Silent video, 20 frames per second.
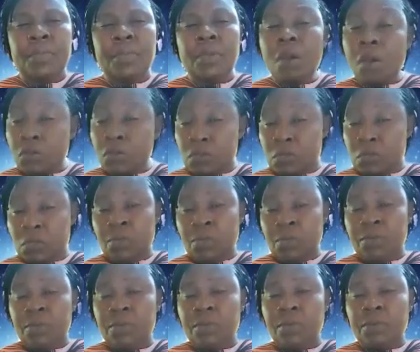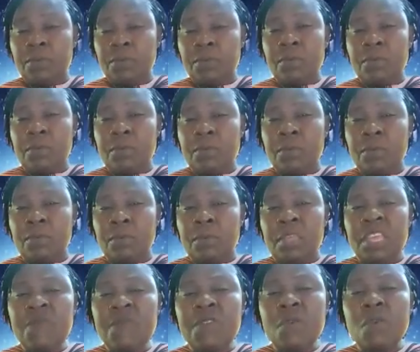Also,
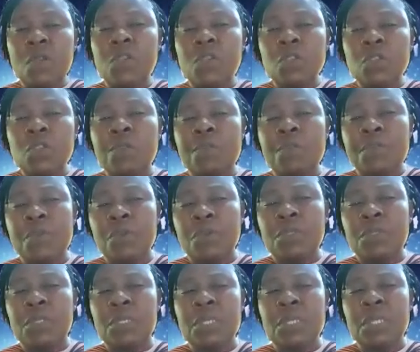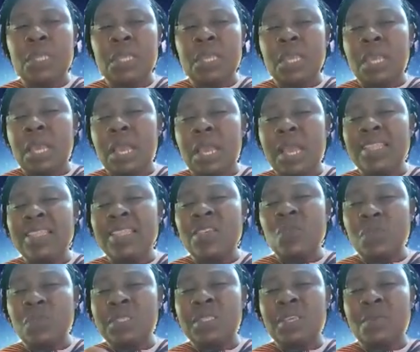if we want to build an
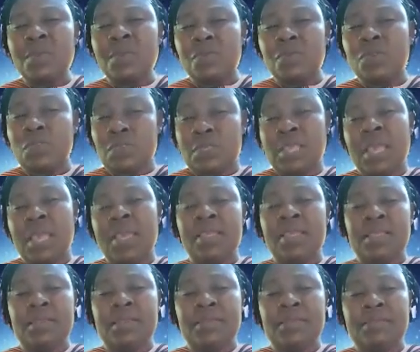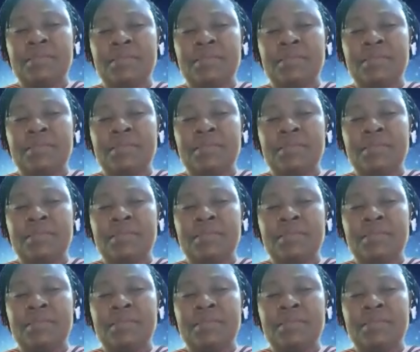equitable society,